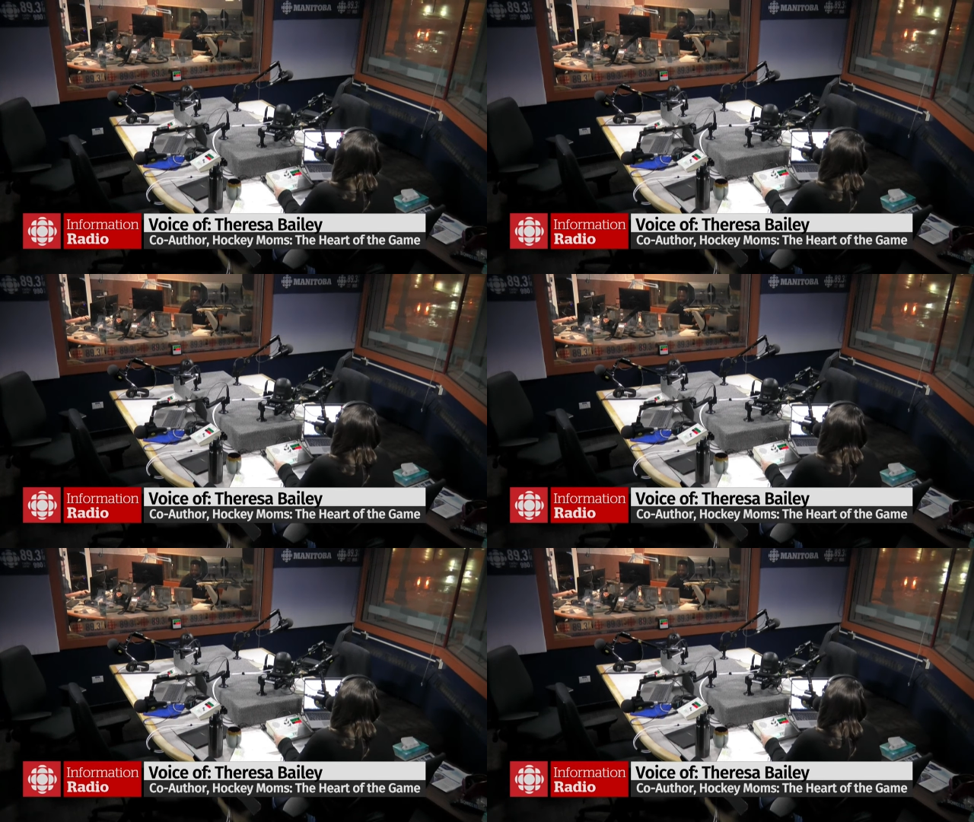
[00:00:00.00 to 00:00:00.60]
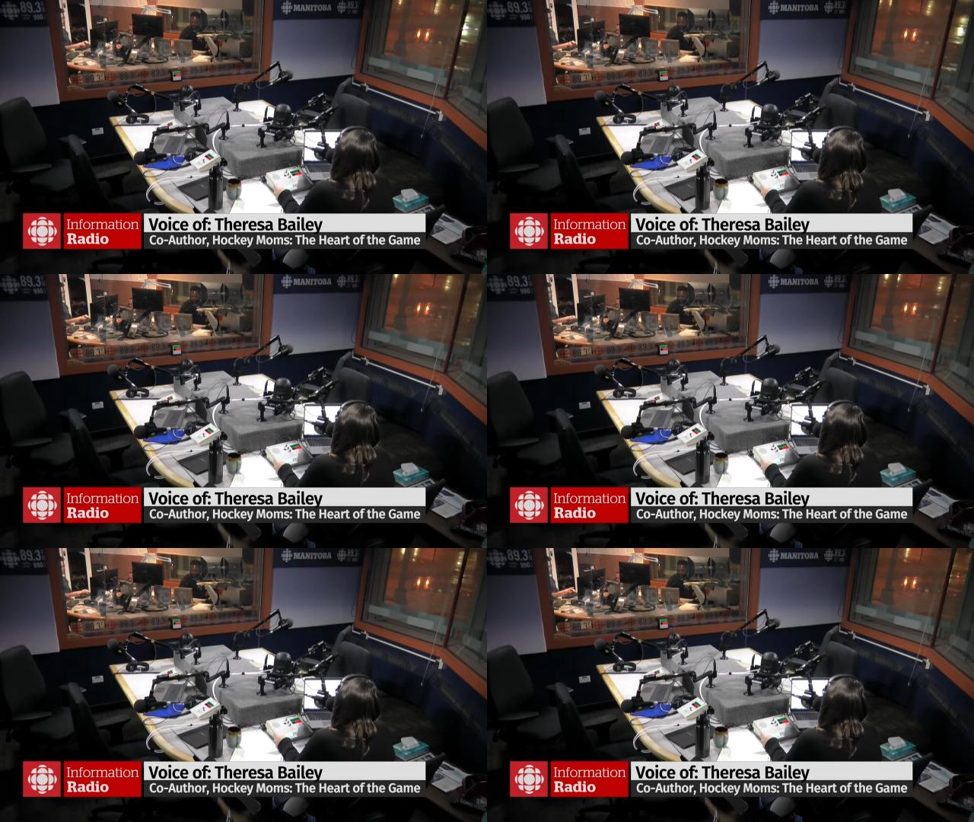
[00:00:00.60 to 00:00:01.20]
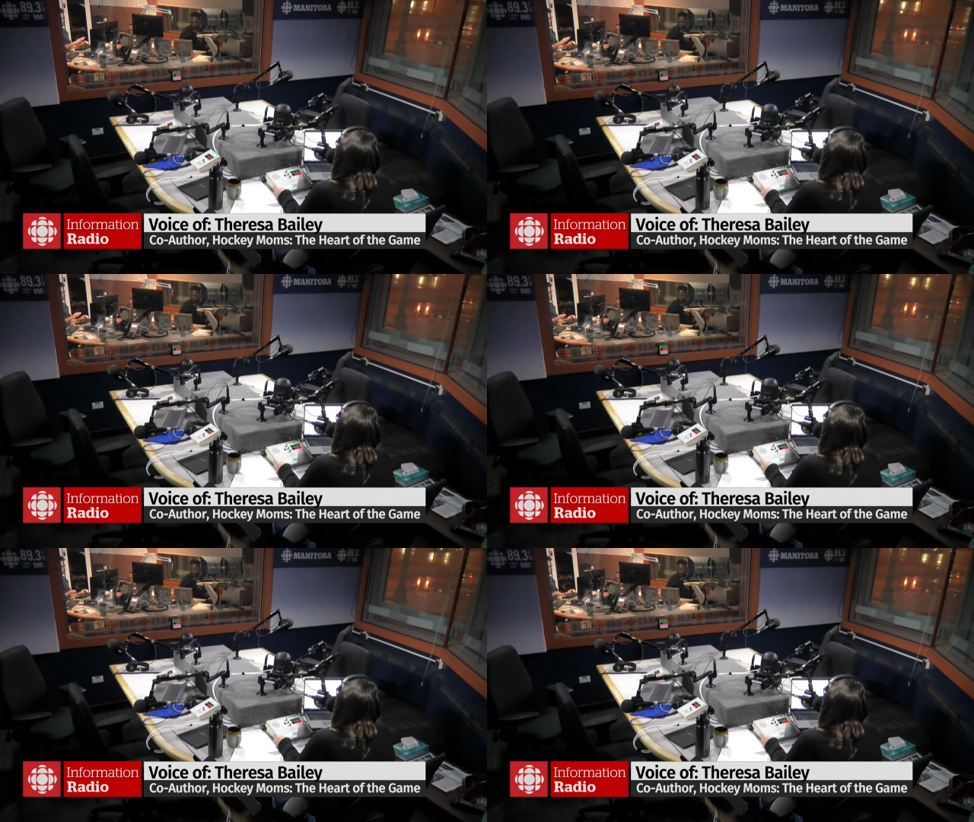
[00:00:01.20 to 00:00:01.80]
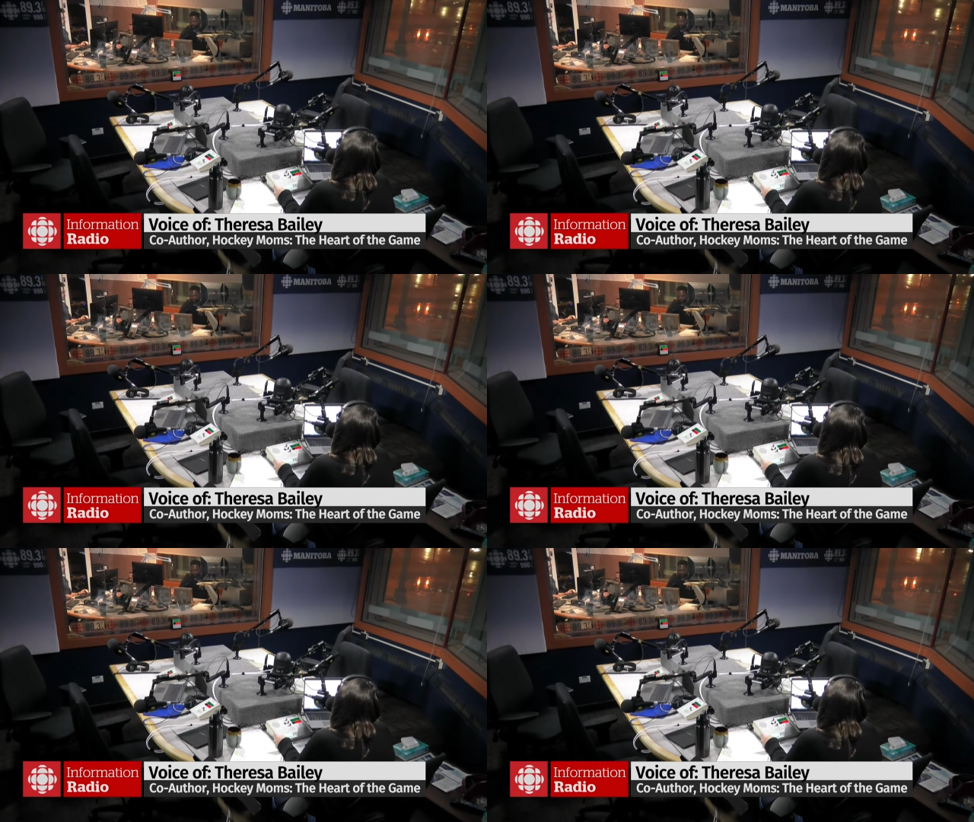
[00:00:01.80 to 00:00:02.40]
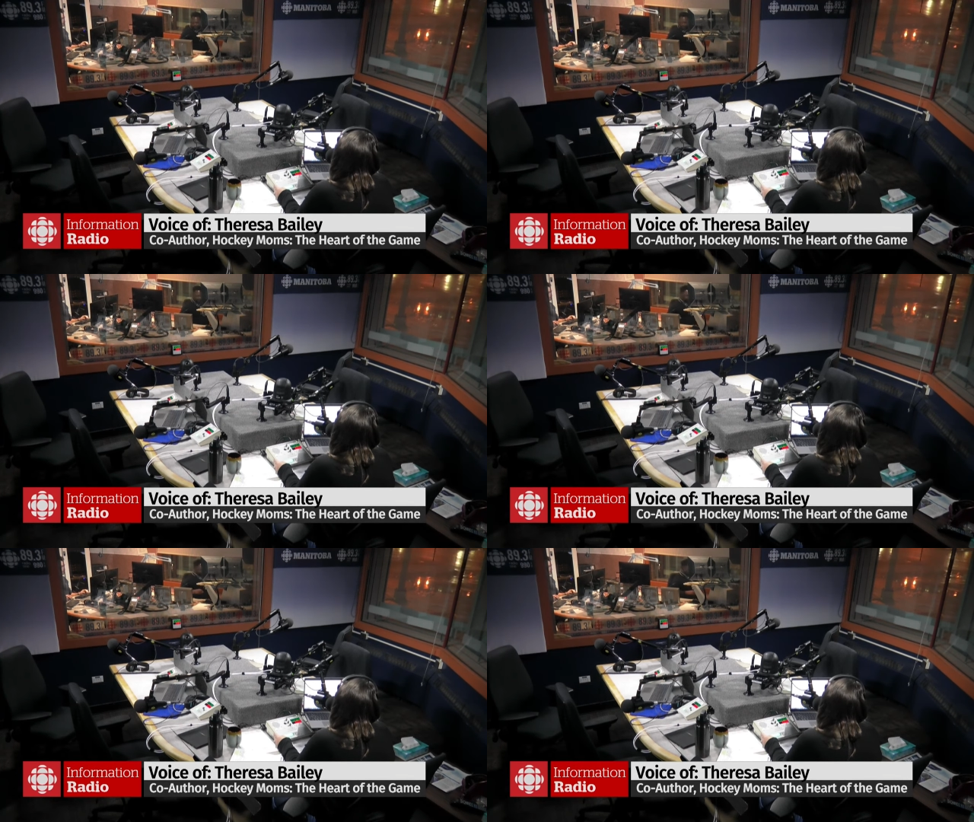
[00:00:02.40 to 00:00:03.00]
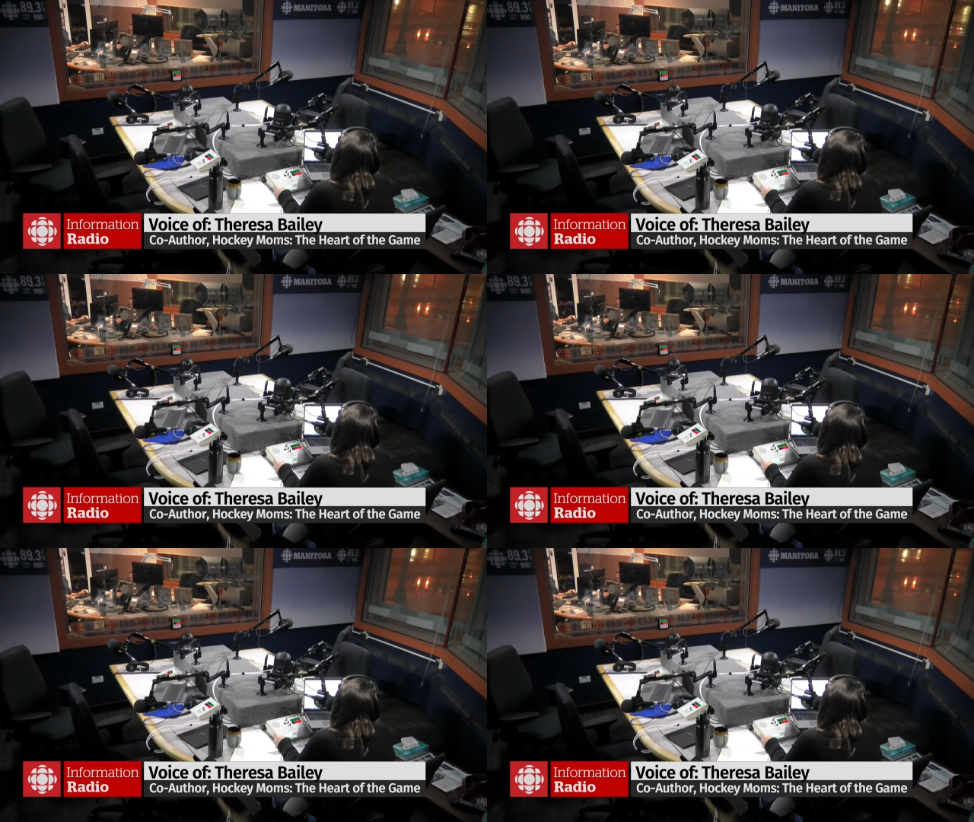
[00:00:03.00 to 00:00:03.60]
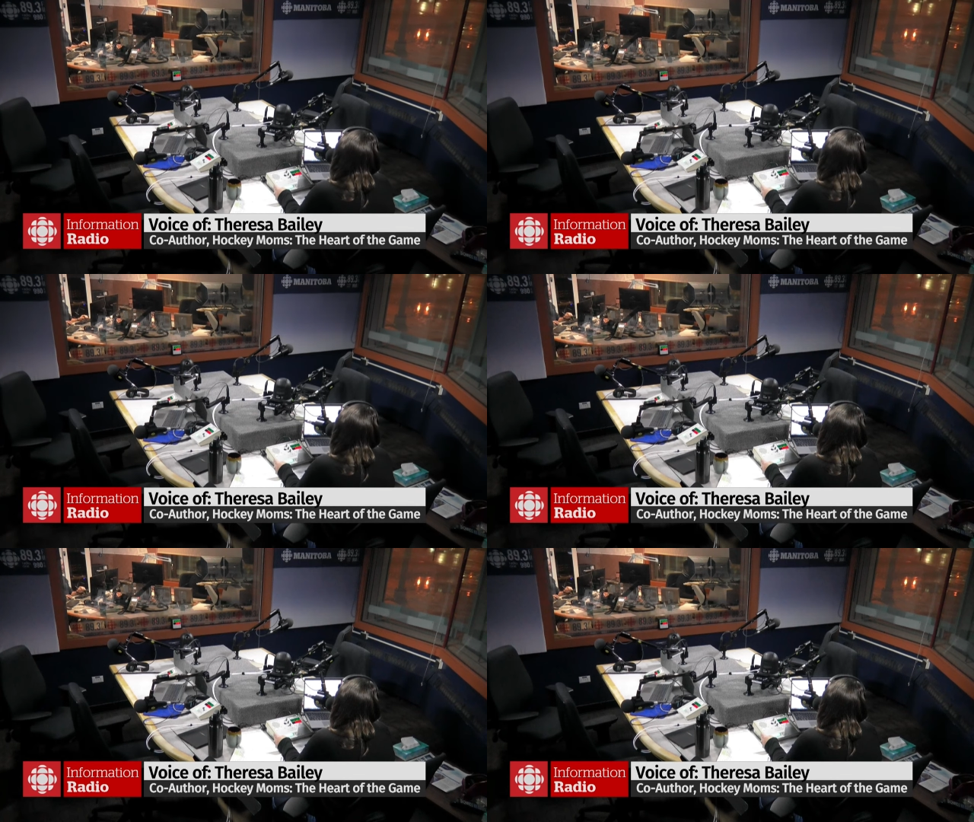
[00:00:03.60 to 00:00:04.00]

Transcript: No face is visible, so there are no lips to read.